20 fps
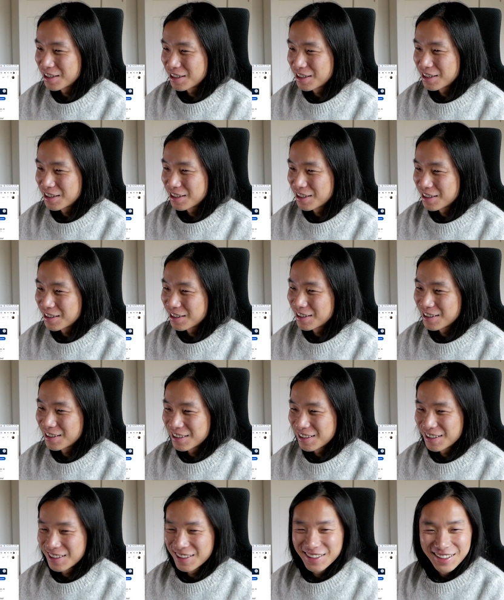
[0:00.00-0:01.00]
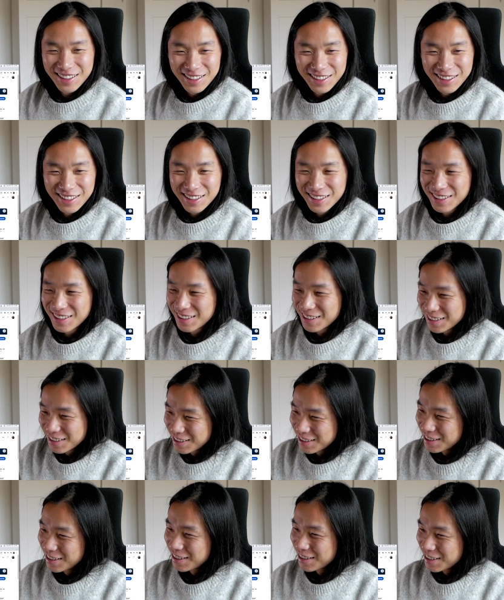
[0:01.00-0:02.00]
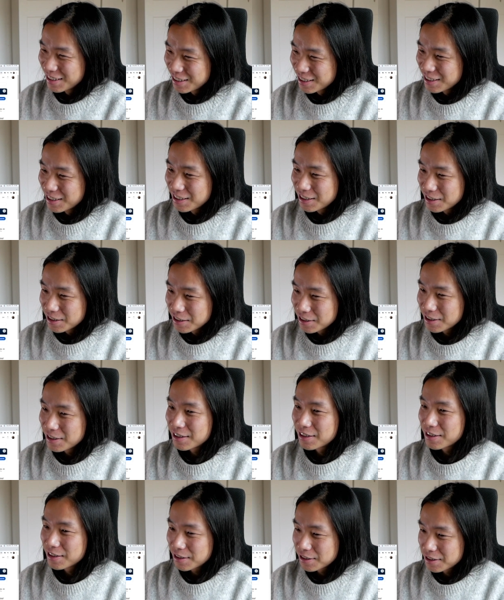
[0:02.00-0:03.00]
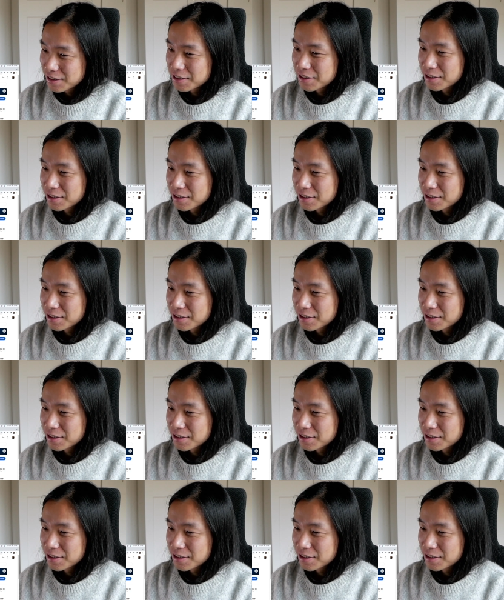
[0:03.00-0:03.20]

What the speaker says: No one is speaking in this clip.